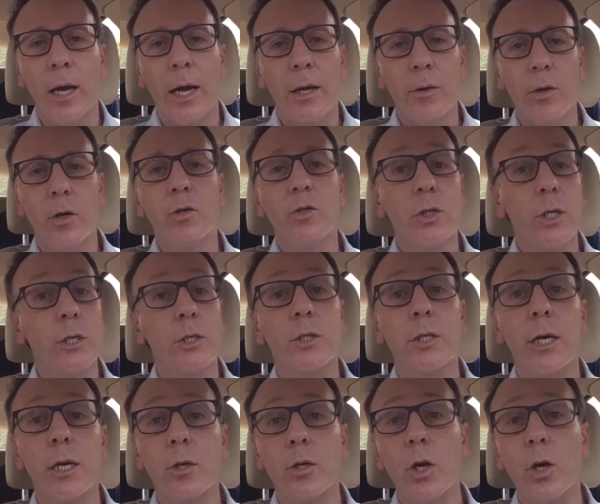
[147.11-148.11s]
And those things
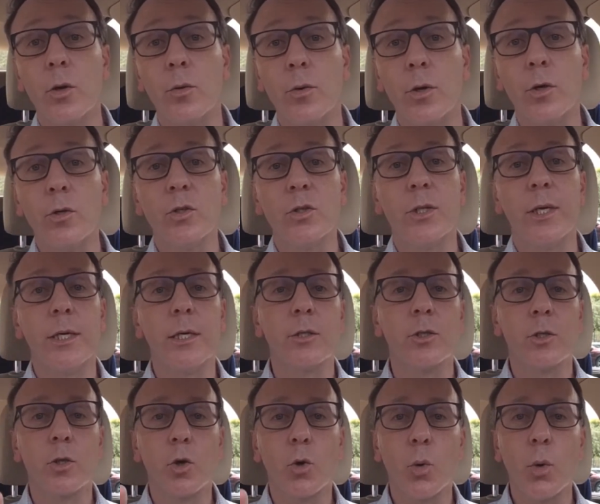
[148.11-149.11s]
set a tone. Those
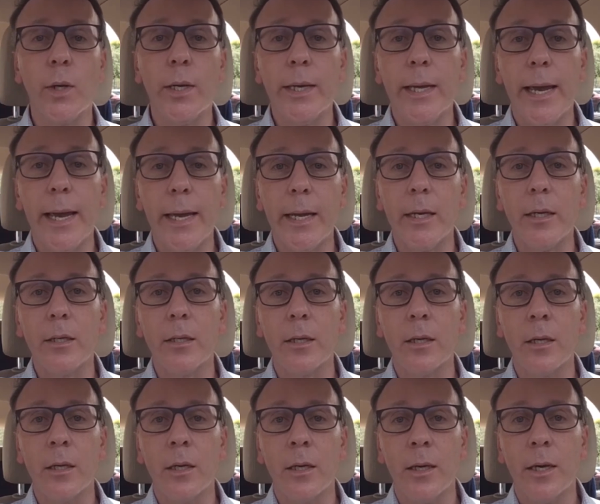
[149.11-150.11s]
things create
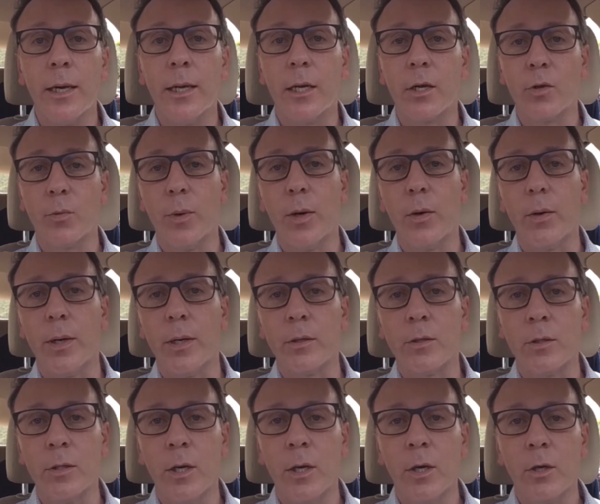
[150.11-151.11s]
an
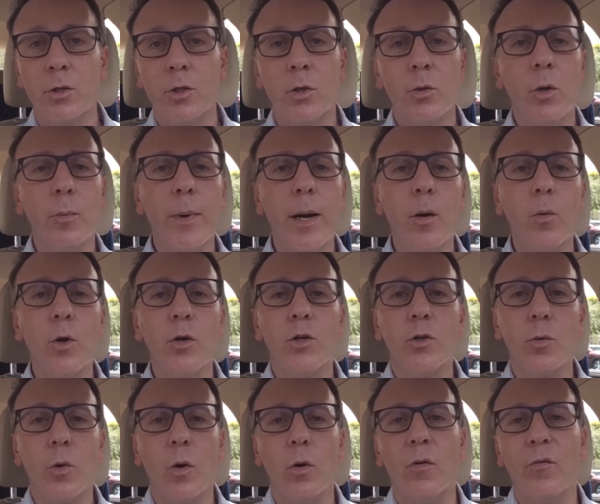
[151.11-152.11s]
experience. So no matter what
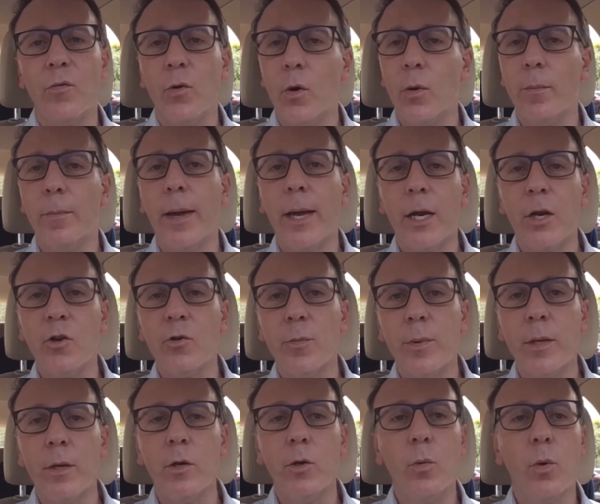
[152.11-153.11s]
your role, if you're in
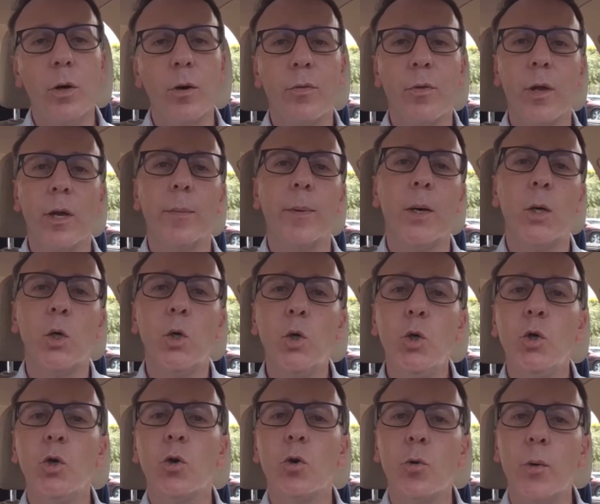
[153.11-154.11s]
management, you want to think about who
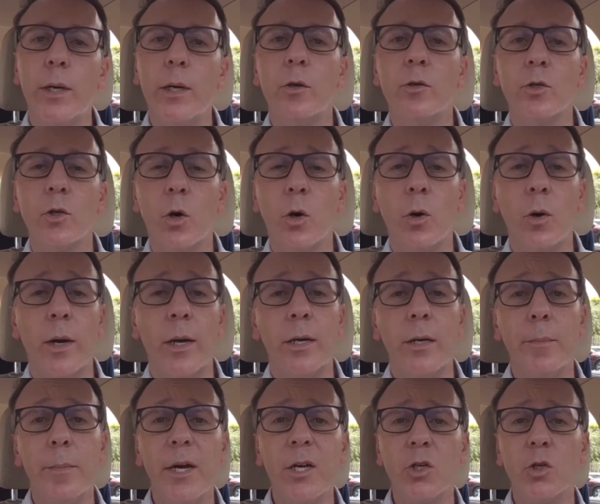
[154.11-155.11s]
your greeters are and
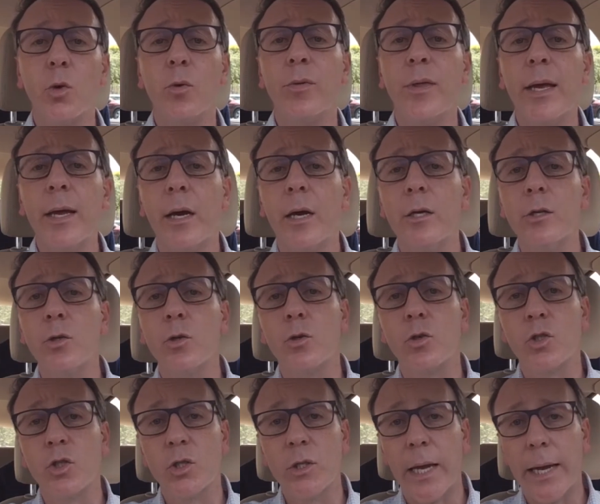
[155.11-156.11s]
to make sure they
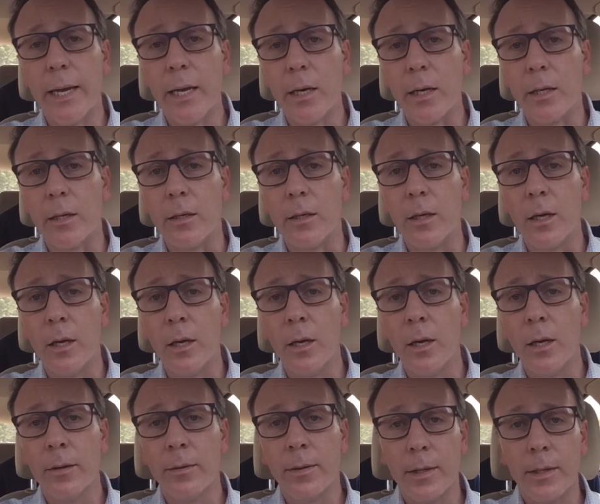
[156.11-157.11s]
understand
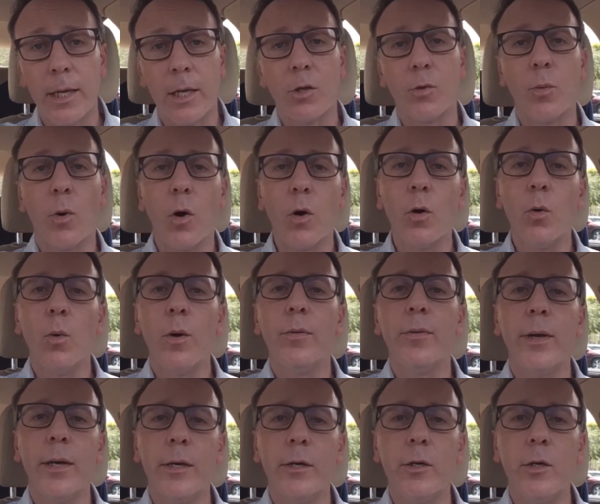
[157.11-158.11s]
that that's part of what
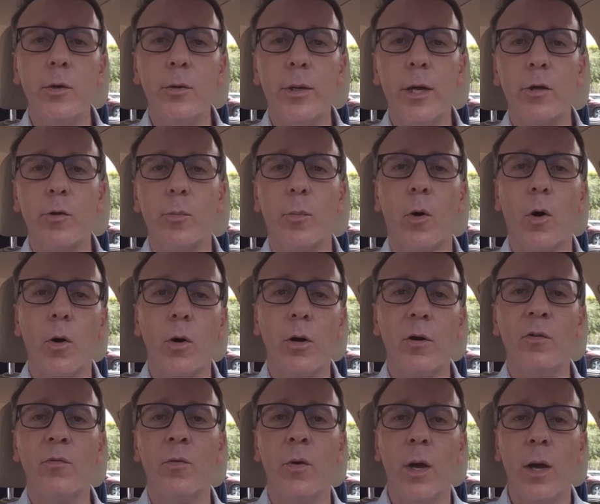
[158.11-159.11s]
they do. That's part
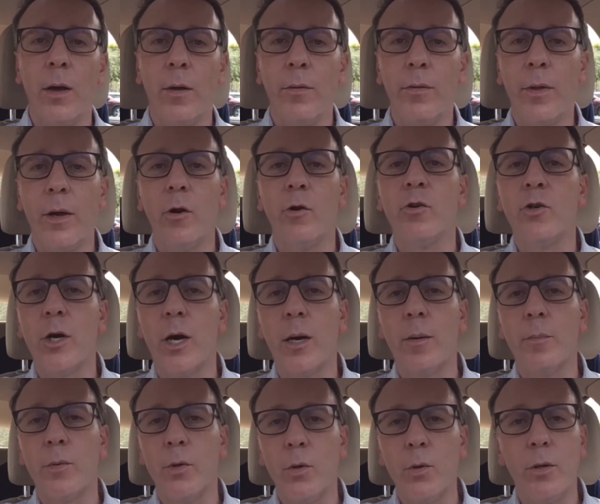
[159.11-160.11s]
of their
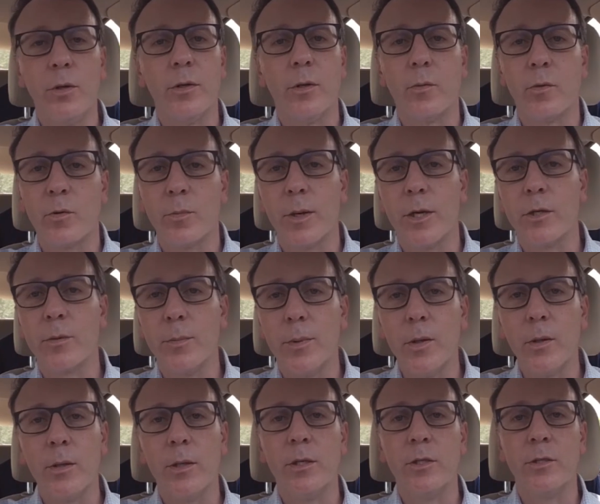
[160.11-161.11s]
job duties, their
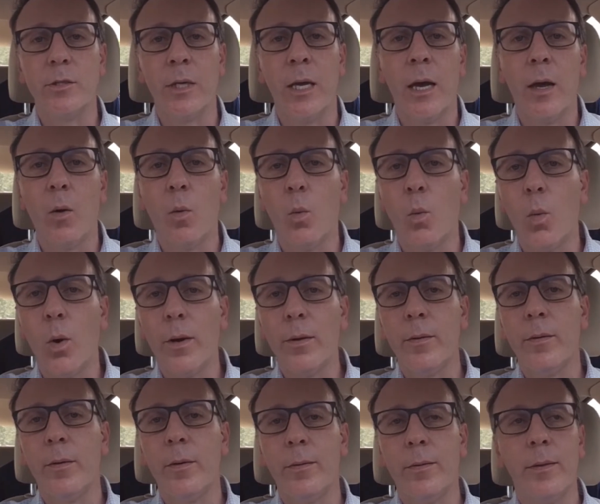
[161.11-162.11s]
responsibilities, what
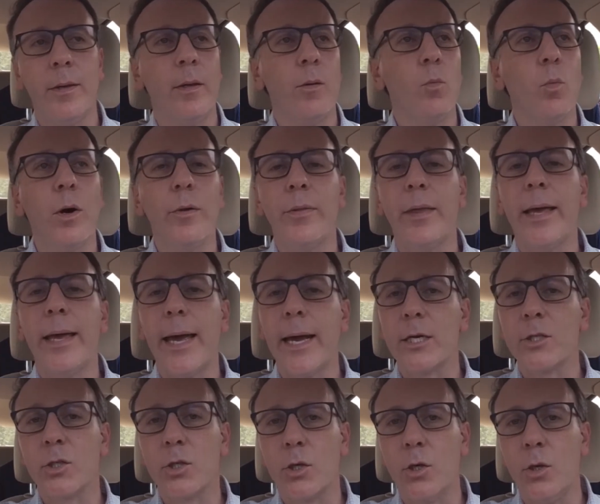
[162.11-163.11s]
the what they
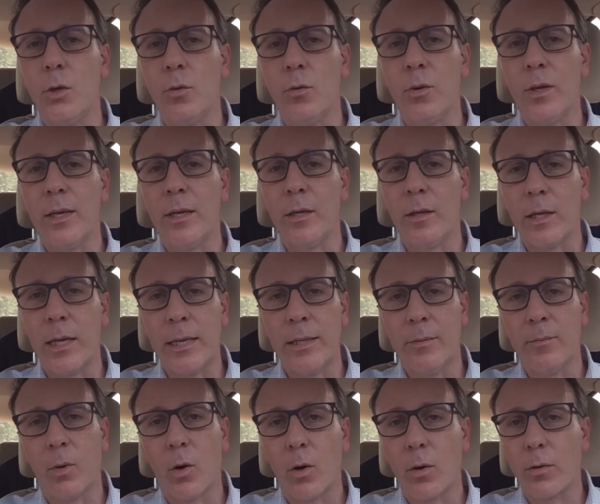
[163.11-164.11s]
execute in,
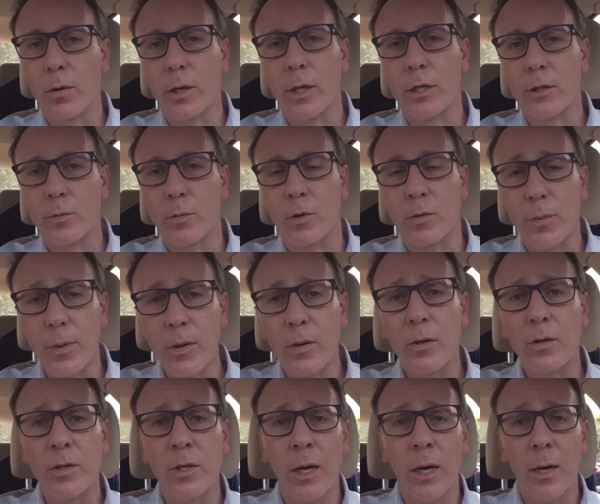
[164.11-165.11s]
in part of the customer
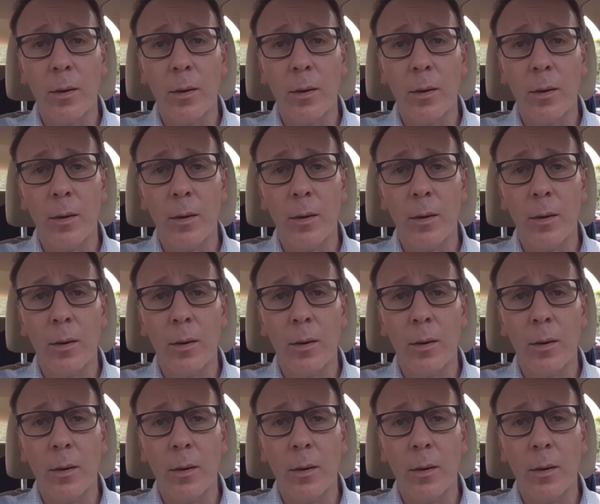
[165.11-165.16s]
experience.